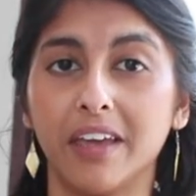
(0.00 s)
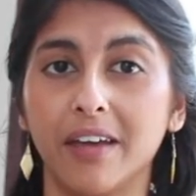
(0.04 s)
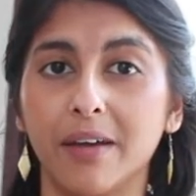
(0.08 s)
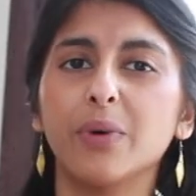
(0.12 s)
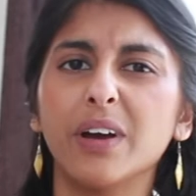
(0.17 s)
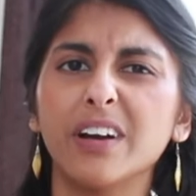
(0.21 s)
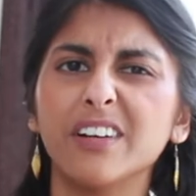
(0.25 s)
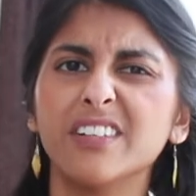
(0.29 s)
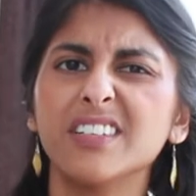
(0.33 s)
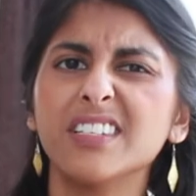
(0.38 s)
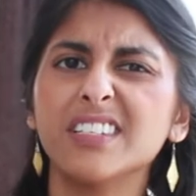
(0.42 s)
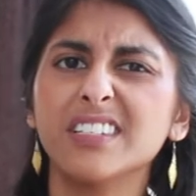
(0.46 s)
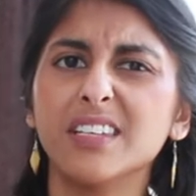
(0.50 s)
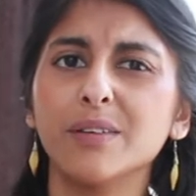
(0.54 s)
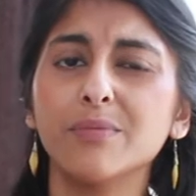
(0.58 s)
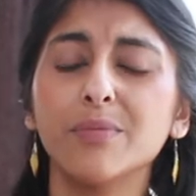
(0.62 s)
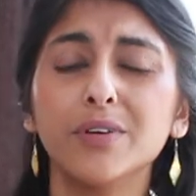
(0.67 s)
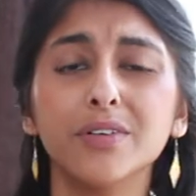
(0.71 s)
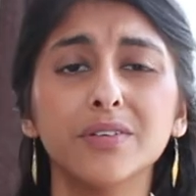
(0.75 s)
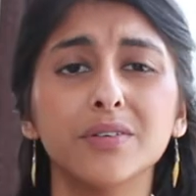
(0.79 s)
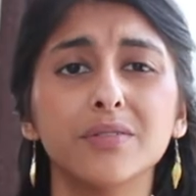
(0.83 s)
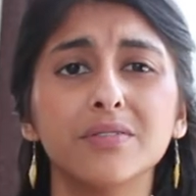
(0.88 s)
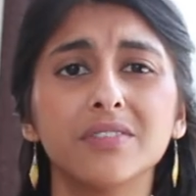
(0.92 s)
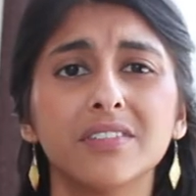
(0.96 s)
Whereas
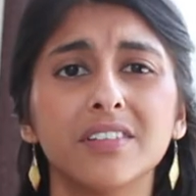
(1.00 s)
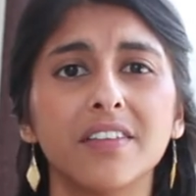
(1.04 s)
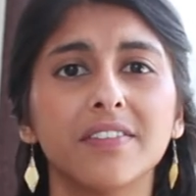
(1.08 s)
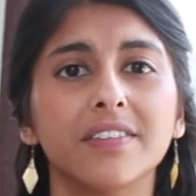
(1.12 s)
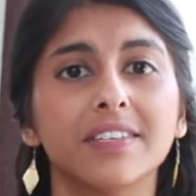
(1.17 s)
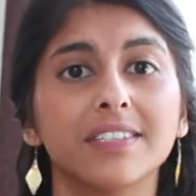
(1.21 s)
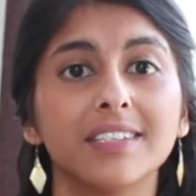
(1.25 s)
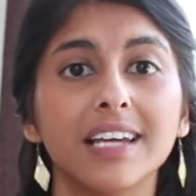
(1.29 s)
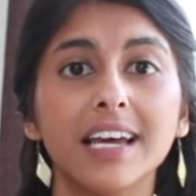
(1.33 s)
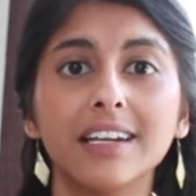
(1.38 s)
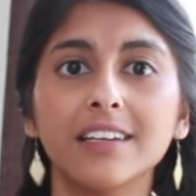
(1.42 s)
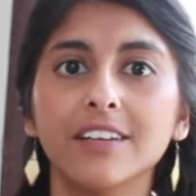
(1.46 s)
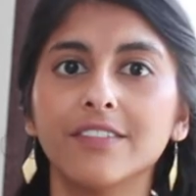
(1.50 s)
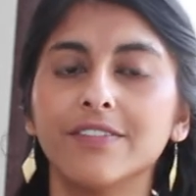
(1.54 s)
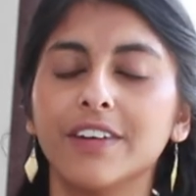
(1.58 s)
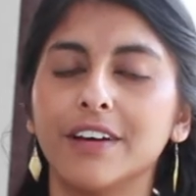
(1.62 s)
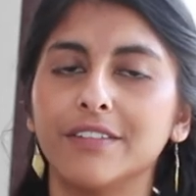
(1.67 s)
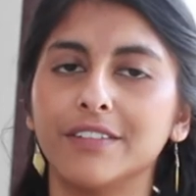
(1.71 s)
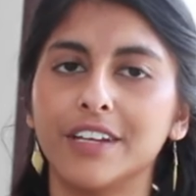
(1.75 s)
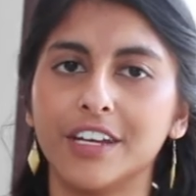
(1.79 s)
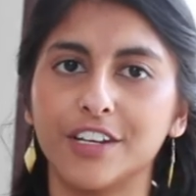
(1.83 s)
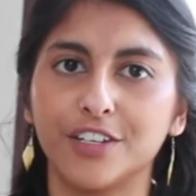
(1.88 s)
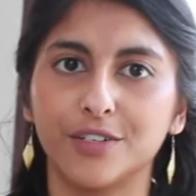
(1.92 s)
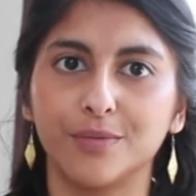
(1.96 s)
someone who's done the standard
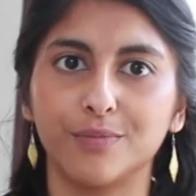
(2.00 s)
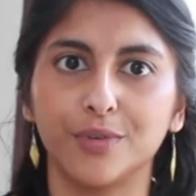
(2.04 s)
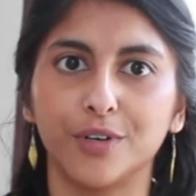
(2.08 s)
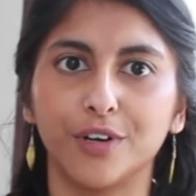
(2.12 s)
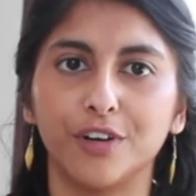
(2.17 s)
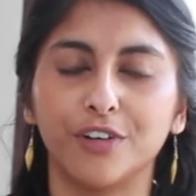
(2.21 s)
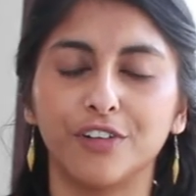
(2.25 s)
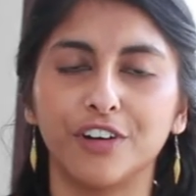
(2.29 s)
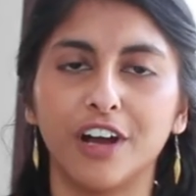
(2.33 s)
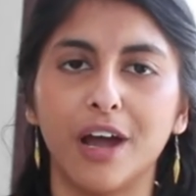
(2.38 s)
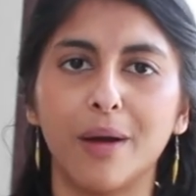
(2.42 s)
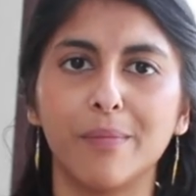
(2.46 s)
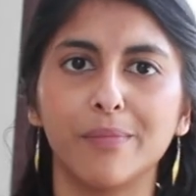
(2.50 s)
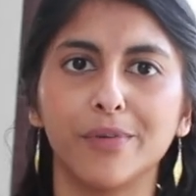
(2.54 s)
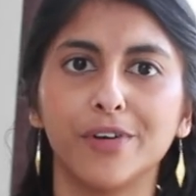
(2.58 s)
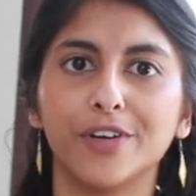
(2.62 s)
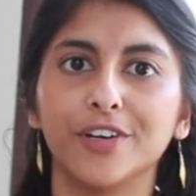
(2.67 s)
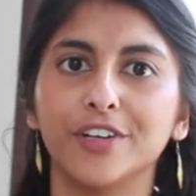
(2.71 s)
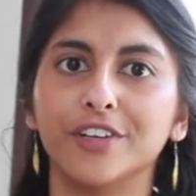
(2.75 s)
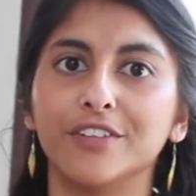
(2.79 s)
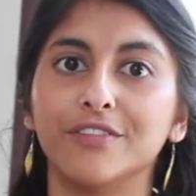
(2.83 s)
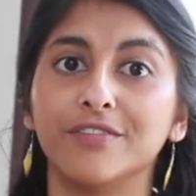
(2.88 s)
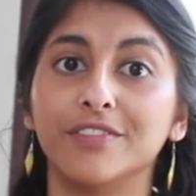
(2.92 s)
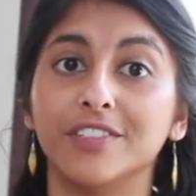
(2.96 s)
foundation program
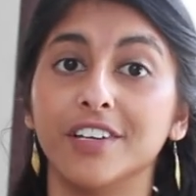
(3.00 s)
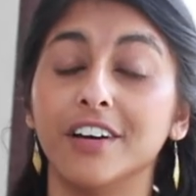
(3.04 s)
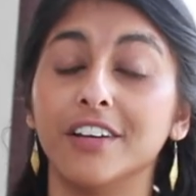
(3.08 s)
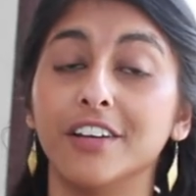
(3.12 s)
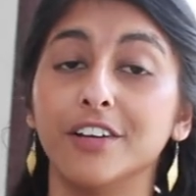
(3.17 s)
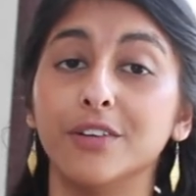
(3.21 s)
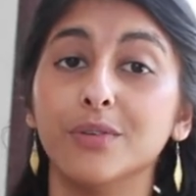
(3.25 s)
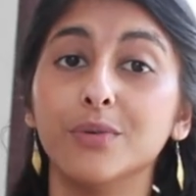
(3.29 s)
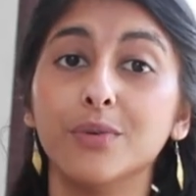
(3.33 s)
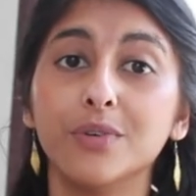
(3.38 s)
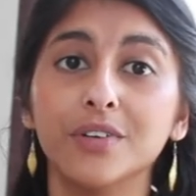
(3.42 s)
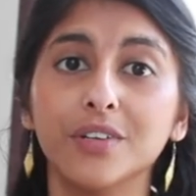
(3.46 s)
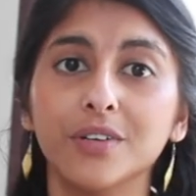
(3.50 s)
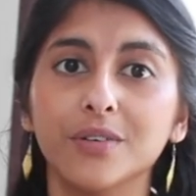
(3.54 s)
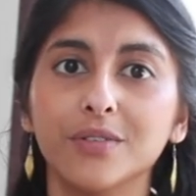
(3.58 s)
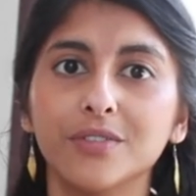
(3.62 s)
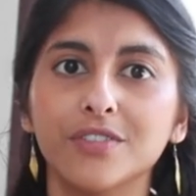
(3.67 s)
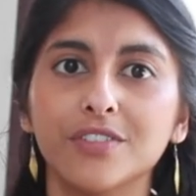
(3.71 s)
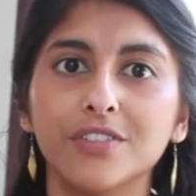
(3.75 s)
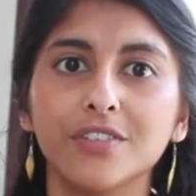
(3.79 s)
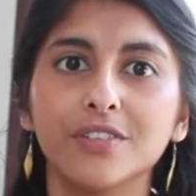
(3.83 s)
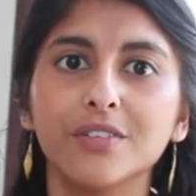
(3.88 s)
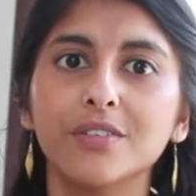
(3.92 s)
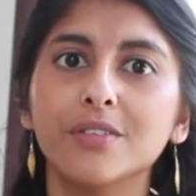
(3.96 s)
could have done an audit or
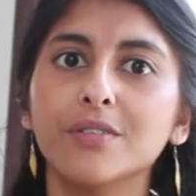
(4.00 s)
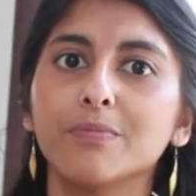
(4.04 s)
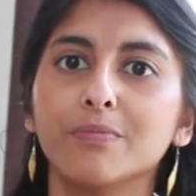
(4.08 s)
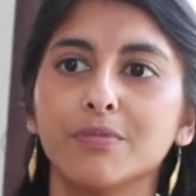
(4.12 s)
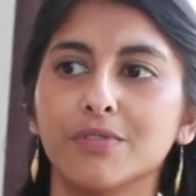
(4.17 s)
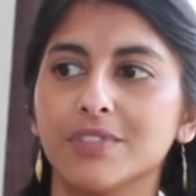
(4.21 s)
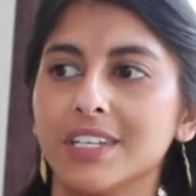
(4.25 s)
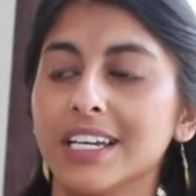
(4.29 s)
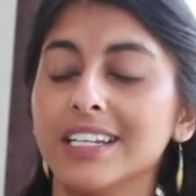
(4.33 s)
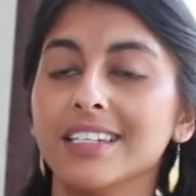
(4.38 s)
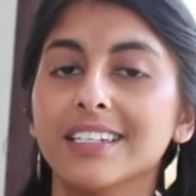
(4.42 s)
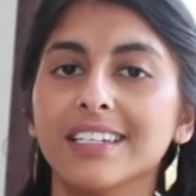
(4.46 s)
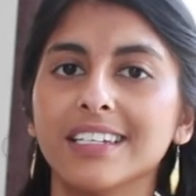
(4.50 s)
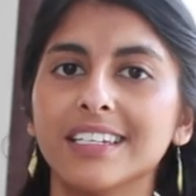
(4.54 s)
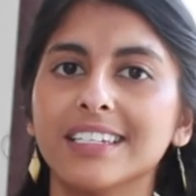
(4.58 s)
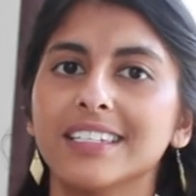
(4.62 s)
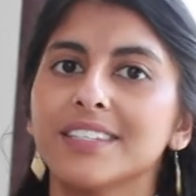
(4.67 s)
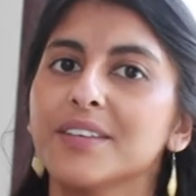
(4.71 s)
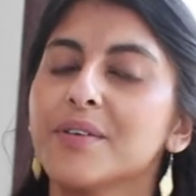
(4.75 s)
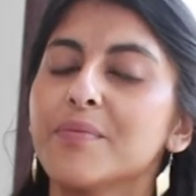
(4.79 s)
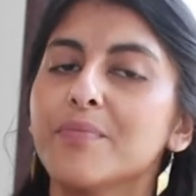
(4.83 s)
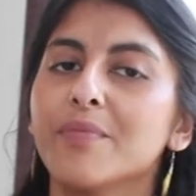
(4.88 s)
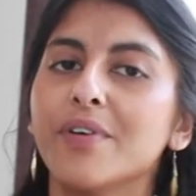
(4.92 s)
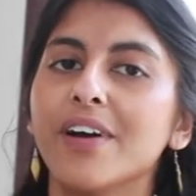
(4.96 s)
two, presented it
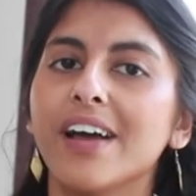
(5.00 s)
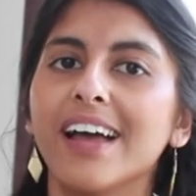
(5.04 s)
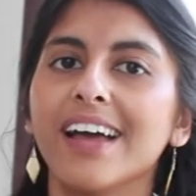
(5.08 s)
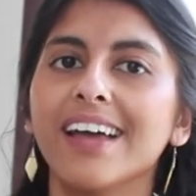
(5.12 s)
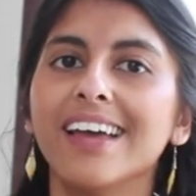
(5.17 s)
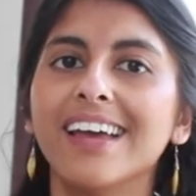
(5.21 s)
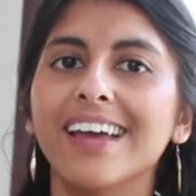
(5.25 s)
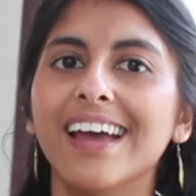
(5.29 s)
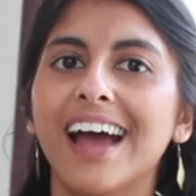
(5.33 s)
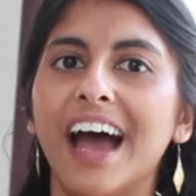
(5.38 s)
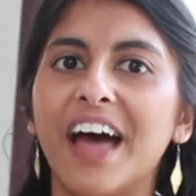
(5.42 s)
somewhere,